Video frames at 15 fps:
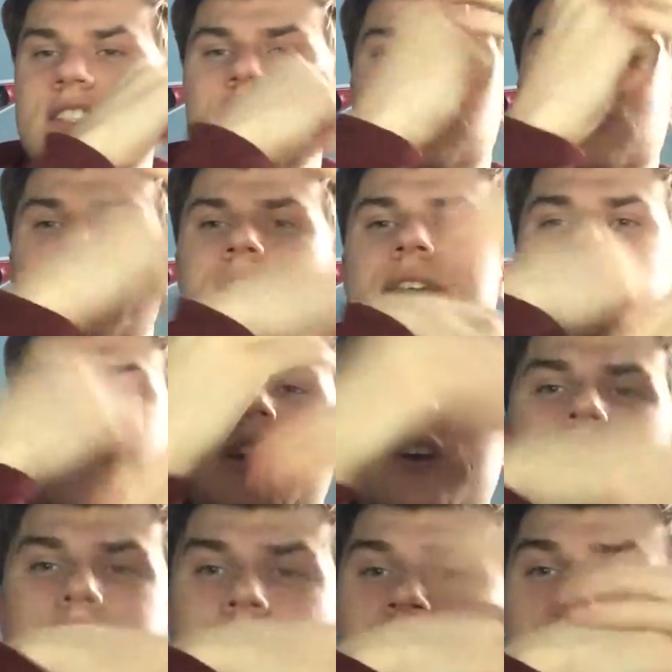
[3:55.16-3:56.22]
still trying to figure
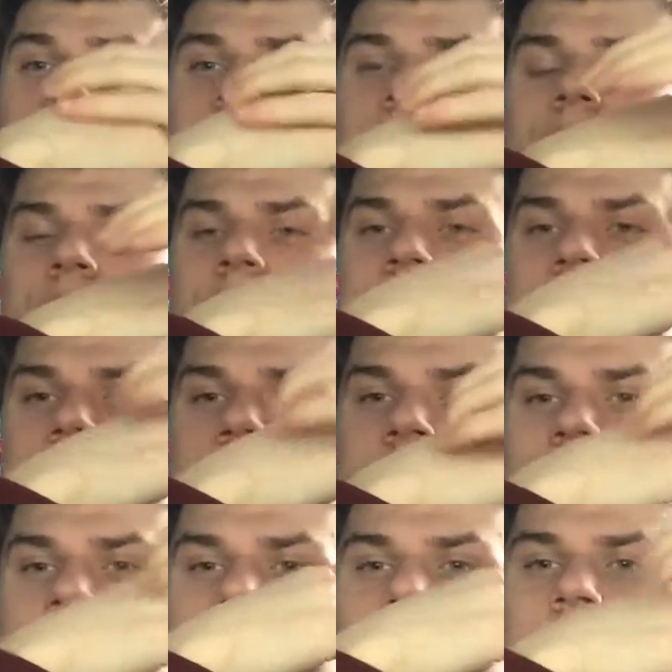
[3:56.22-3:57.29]
out some,
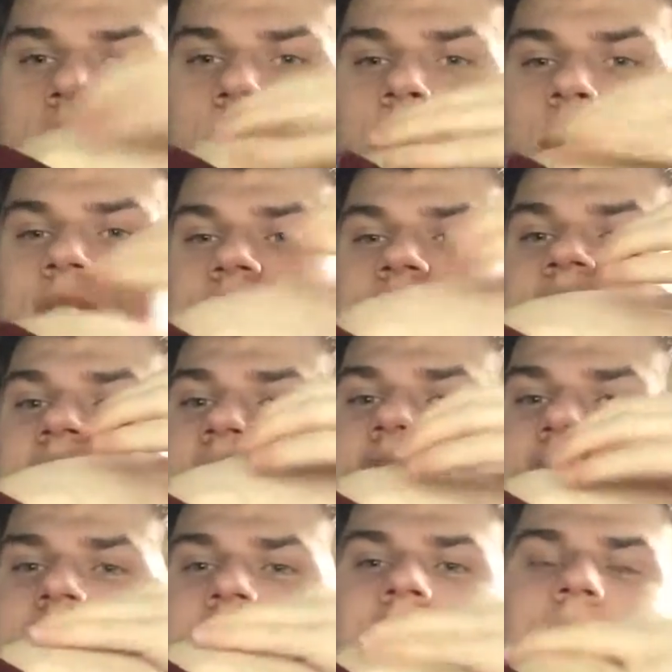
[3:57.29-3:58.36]
like, what the
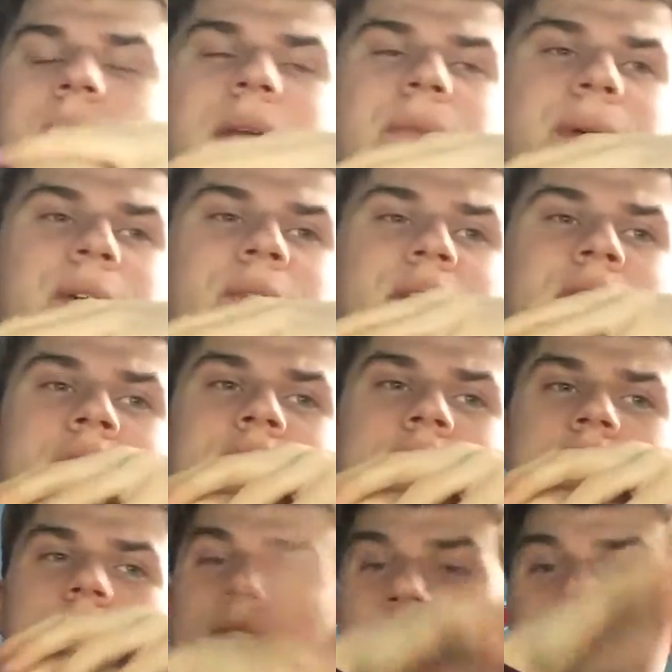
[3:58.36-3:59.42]
series is going to be about.
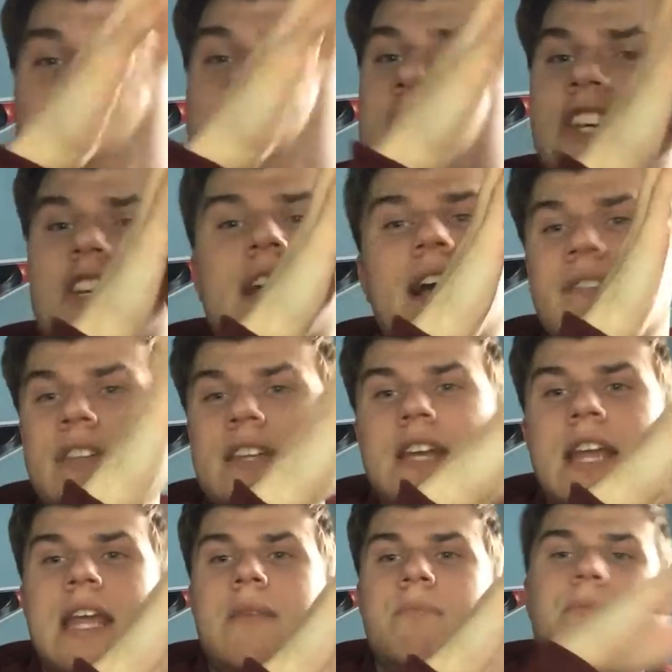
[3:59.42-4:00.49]
I already have the
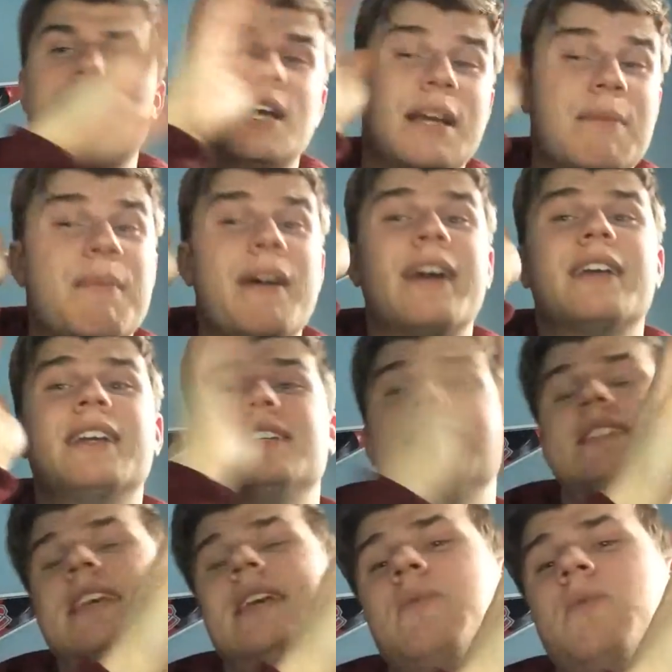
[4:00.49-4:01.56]
name, but I'm not going
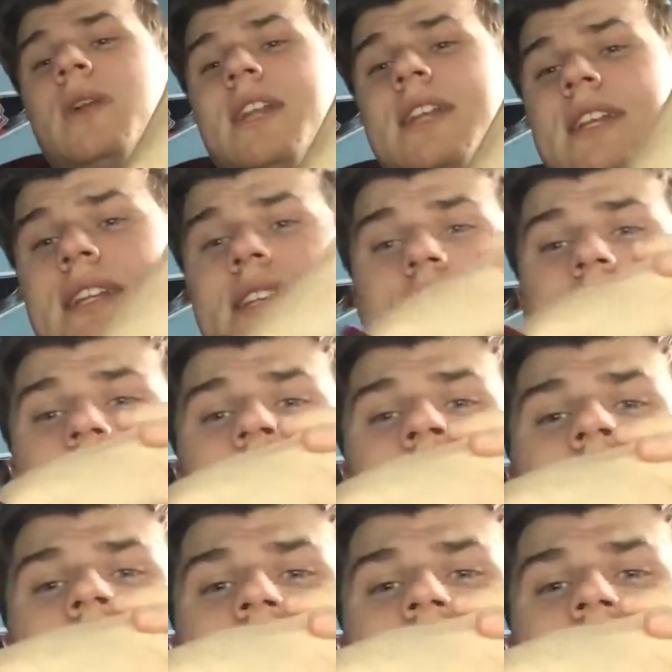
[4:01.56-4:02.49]
to say what it is